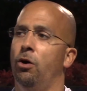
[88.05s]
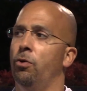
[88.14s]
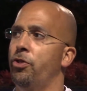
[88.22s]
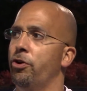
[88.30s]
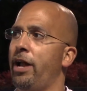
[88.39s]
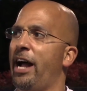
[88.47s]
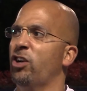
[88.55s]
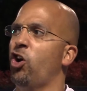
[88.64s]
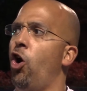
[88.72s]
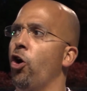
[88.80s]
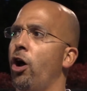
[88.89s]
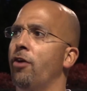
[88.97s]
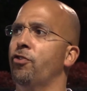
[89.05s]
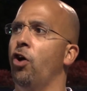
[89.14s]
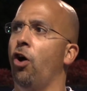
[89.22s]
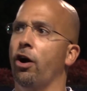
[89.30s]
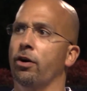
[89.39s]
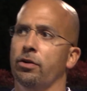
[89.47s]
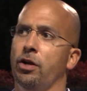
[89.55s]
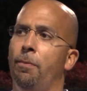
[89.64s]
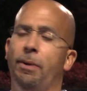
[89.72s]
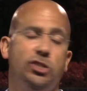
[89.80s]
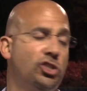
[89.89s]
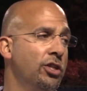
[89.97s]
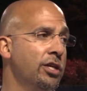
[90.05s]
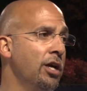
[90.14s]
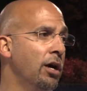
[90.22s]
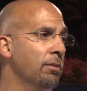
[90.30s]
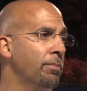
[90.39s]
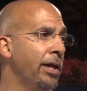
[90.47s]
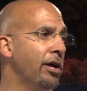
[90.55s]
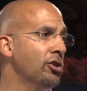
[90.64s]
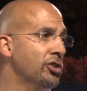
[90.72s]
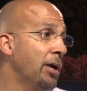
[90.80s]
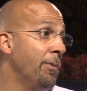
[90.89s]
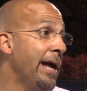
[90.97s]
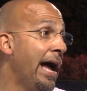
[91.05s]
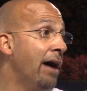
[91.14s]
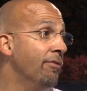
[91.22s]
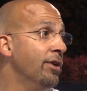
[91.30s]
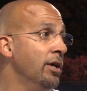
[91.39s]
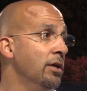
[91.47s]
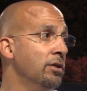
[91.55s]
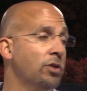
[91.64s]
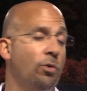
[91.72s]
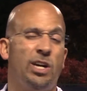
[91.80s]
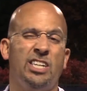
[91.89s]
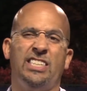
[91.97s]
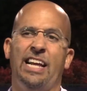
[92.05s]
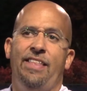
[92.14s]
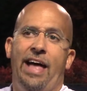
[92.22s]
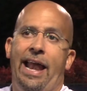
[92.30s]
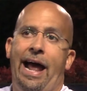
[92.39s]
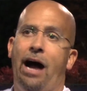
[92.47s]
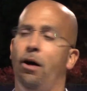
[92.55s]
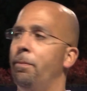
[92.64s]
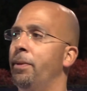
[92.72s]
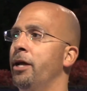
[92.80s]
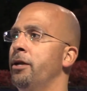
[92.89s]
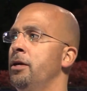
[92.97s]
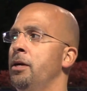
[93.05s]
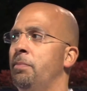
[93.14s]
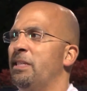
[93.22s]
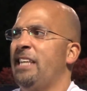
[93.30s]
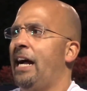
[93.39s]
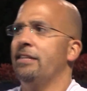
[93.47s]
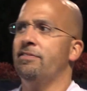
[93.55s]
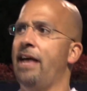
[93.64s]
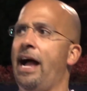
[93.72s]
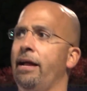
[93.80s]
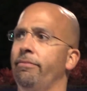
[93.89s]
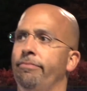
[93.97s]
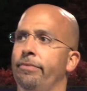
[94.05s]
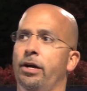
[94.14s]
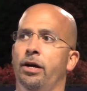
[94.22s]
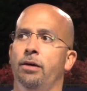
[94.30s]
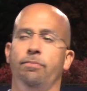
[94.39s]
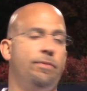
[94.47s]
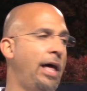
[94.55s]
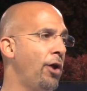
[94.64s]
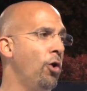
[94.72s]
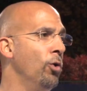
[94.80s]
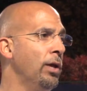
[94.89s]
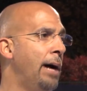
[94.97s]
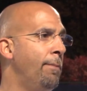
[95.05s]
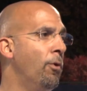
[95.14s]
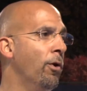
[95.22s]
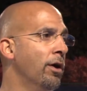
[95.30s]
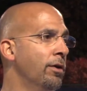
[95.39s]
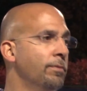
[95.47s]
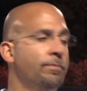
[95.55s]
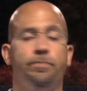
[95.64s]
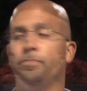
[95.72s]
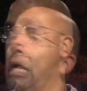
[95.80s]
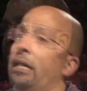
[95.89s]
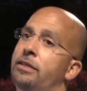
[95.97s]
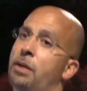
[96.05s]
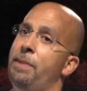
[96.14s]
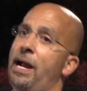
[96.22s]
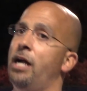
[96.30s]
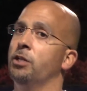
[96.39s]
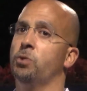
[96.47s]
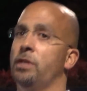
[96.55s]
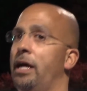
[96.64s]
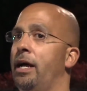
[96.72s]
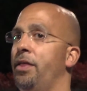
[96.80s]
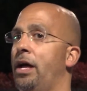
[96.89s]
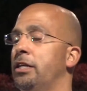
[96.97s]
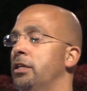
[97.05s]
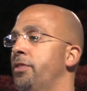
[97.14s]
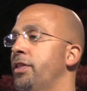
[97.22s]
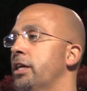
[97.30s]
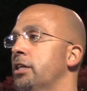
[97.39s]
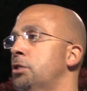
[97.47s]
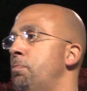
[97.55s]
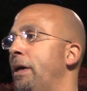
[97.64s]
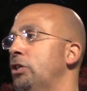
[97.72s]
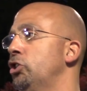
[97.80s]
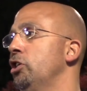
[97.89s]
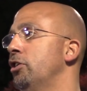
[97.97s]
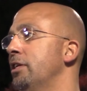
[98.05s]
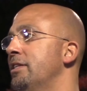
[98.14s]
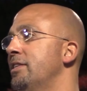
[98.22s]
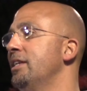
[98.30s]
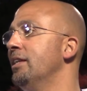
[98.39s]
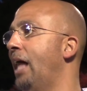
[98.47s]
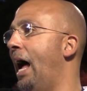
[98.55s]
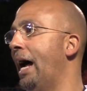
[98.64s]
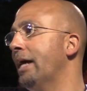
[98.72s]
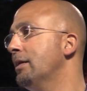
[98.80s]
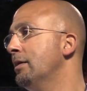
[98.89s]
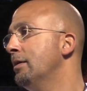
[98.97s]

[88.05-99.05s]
they're not caught off guard, a bunch of the young players that we have. So we're going to send that out, but besides that, not a whole lot more. To be honest with you, I think especially on the D-line,